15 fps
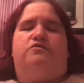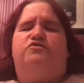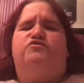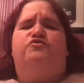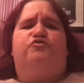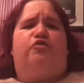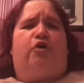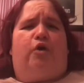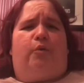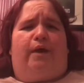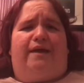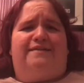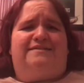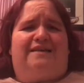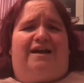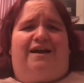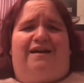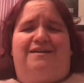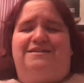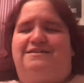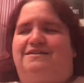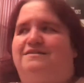so
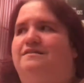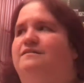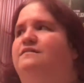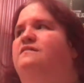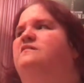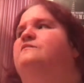excited.